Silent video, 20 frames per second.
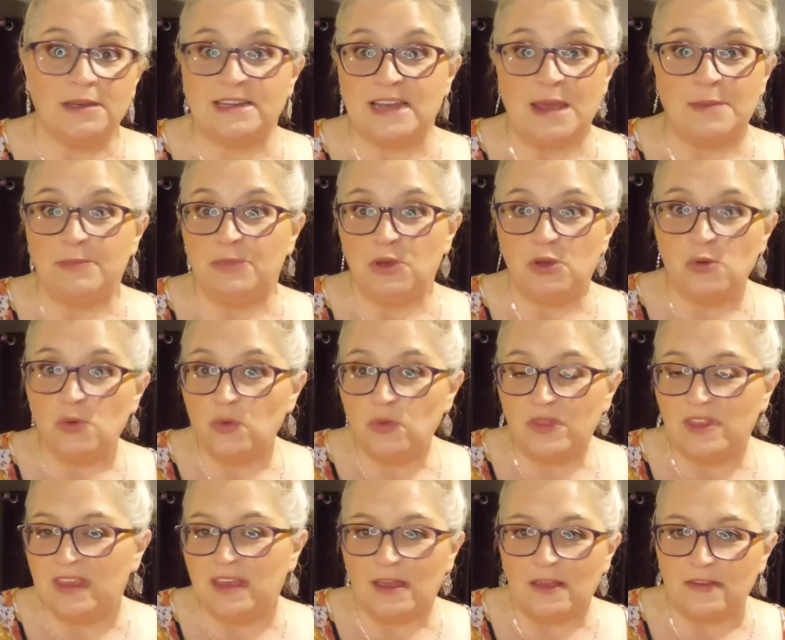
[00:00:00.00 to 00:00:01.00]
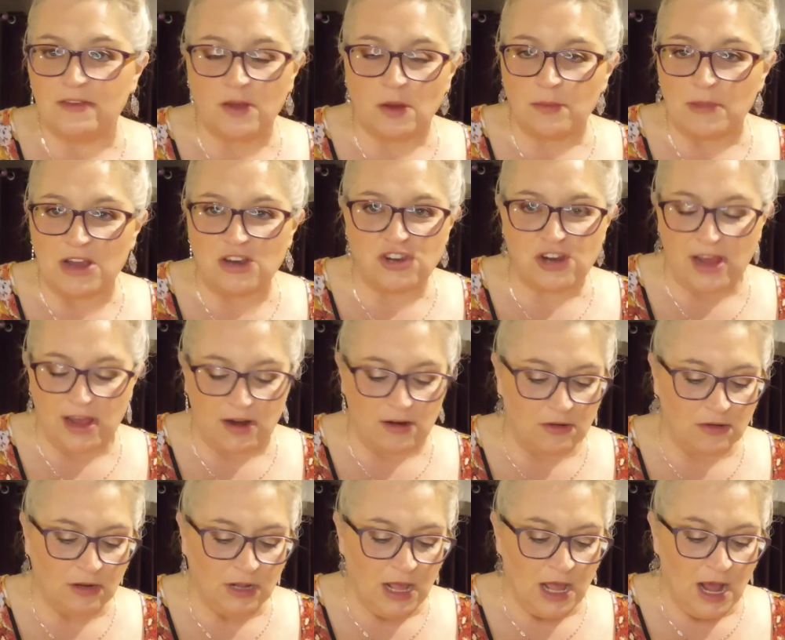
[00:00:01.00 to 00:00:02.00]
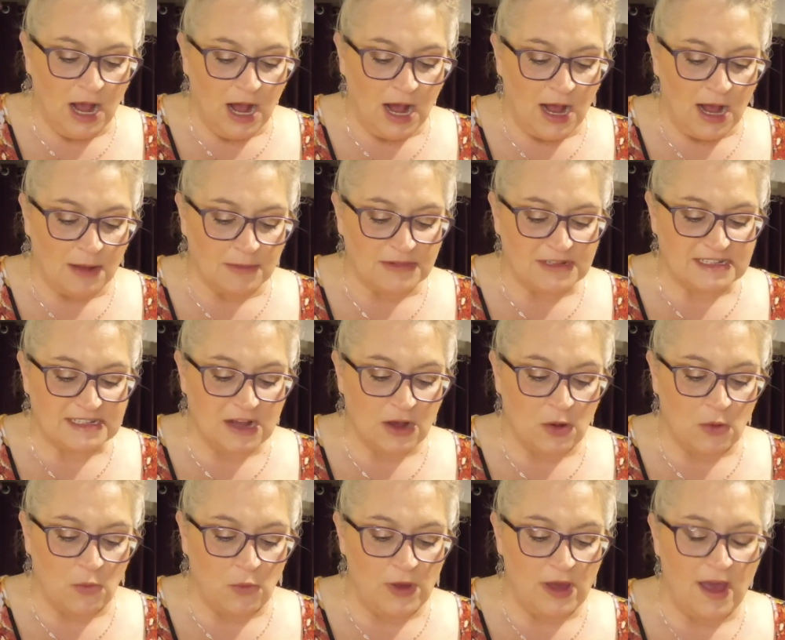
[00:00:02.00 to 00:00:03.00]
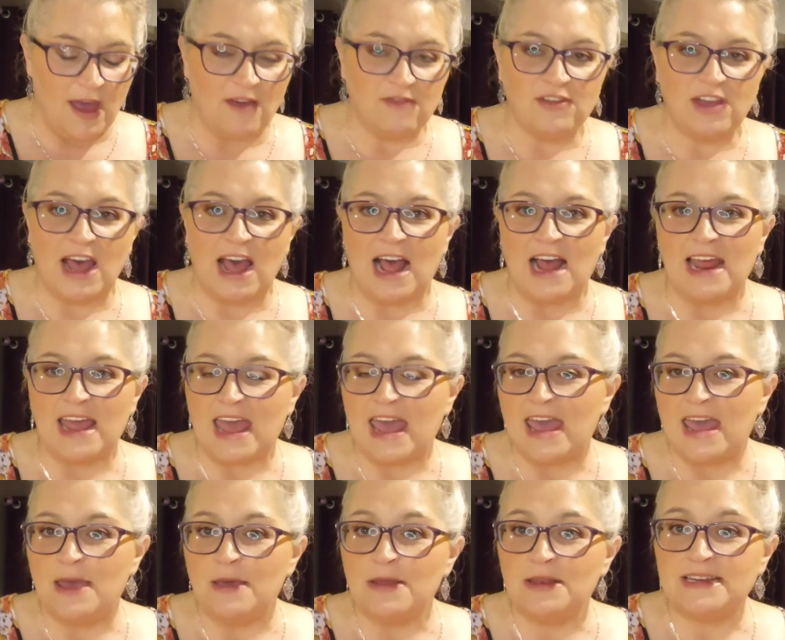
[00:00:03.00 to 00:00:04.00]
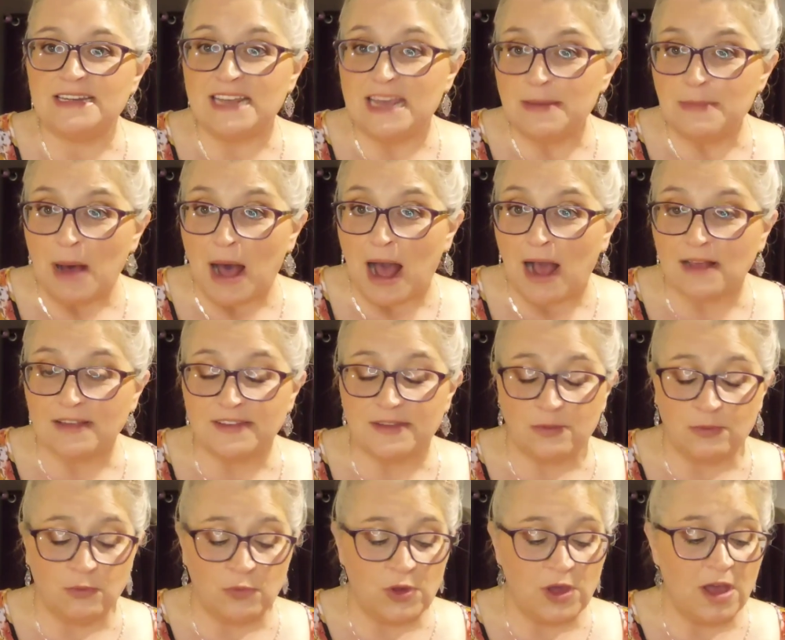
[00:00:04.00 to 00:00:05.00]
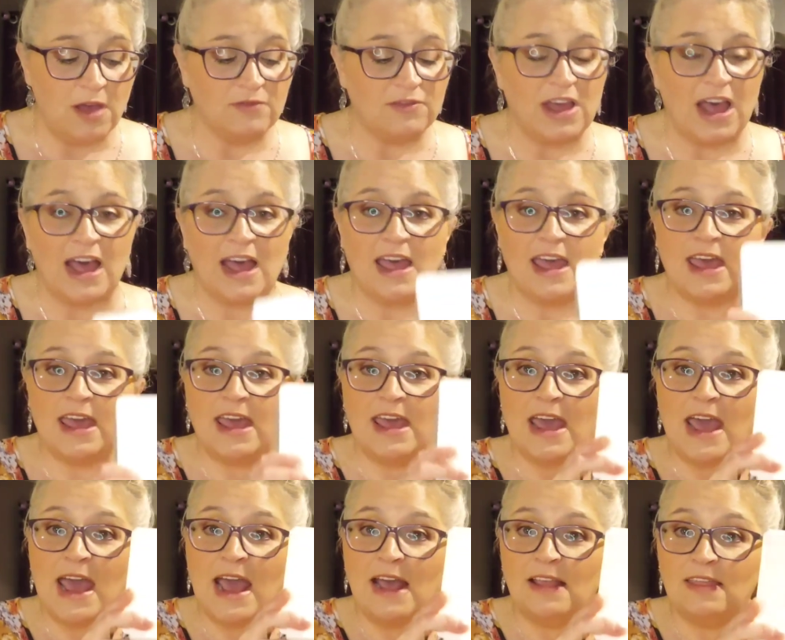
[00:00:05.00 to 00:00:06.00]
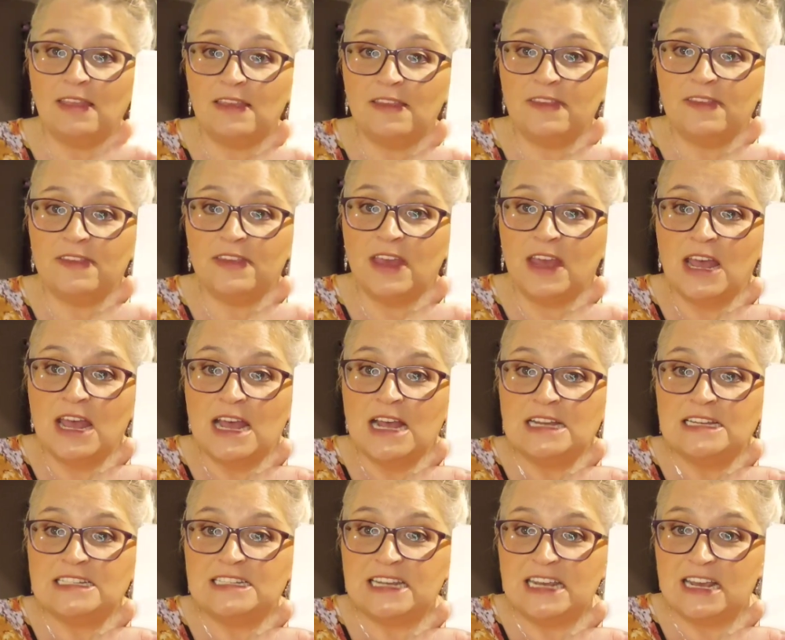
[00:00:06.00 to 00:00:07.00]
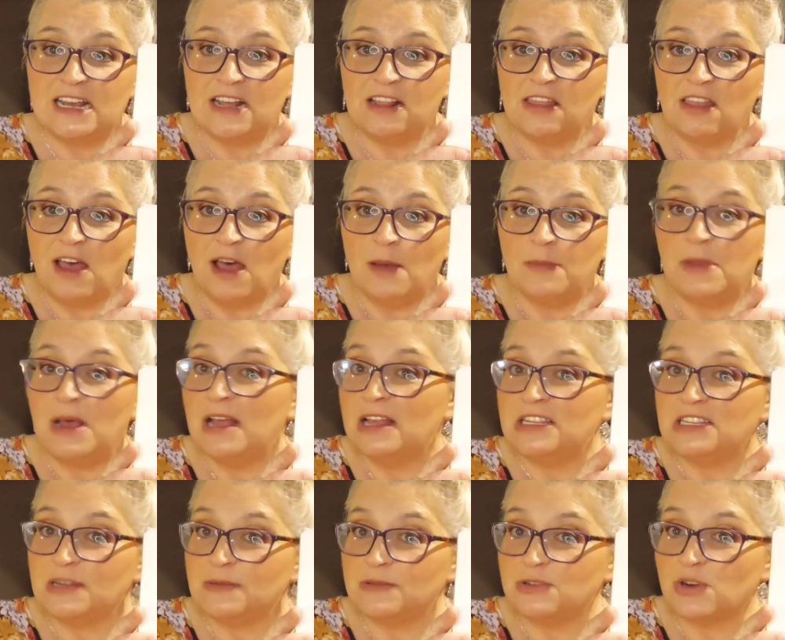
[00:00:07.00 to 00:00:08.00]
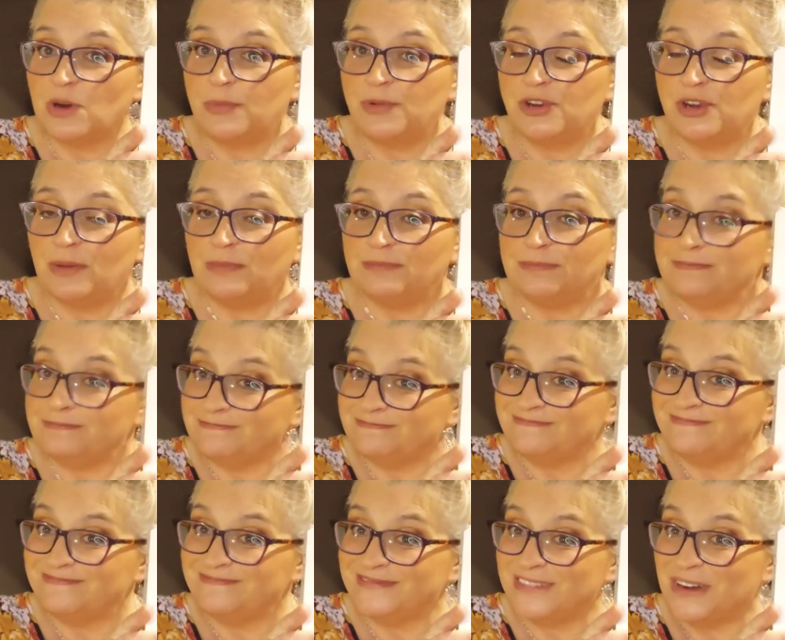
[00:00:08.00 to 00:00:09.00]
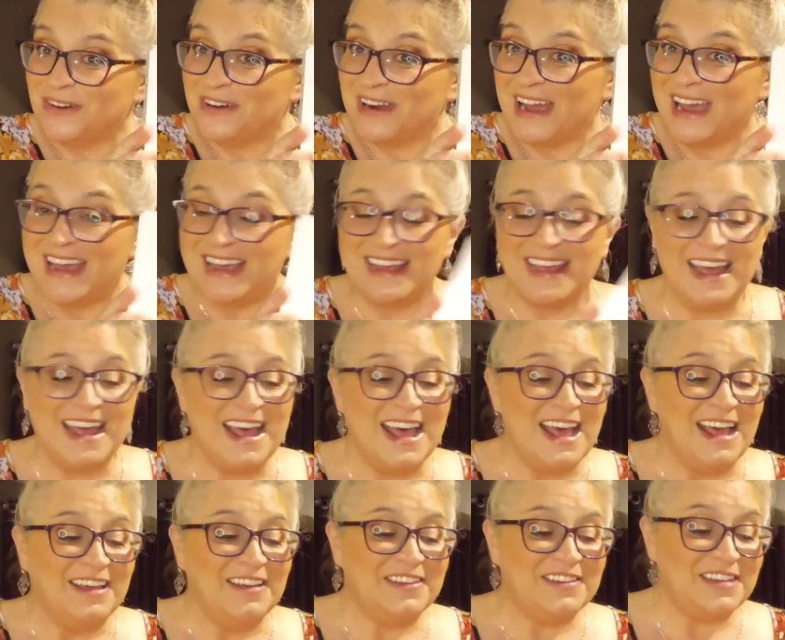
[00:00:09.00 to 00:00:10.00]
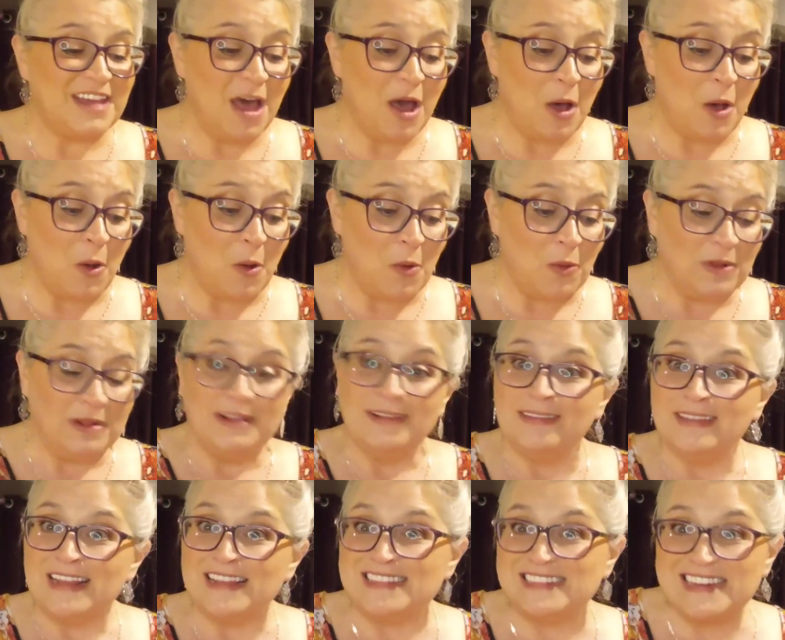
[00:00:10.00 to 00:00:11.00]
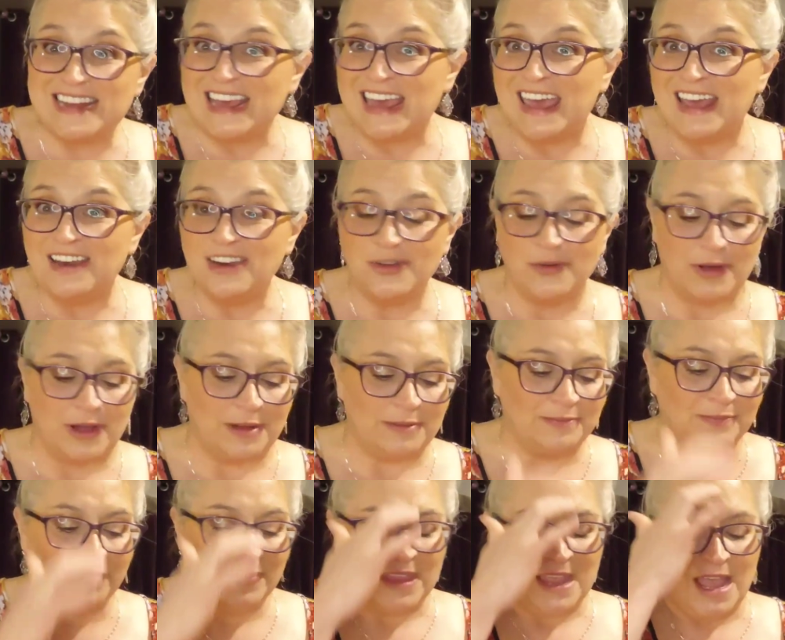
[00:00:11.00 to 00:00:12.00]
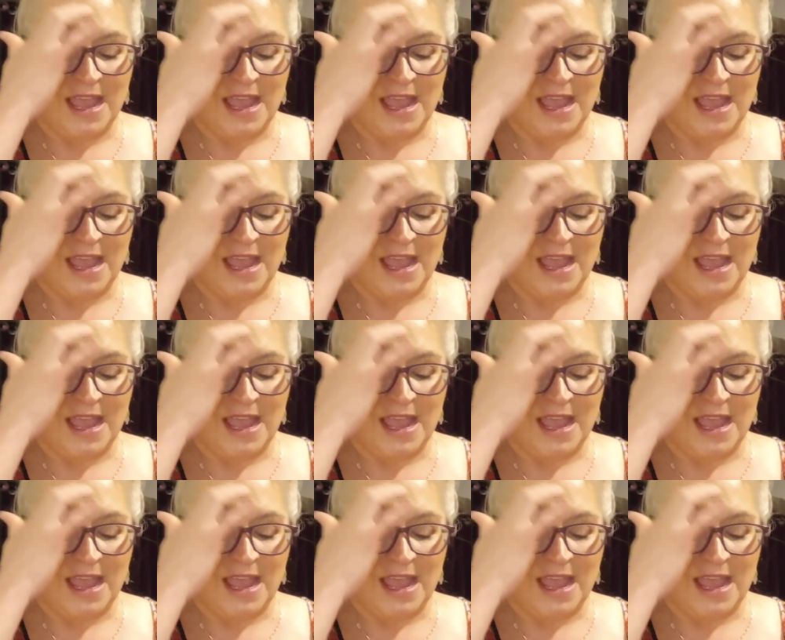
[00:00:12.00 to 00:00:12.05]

debuted this on my channel. Um, so we have got a tea box. We have got a Atlas Tea Club subscription. All right. So let's dig into it.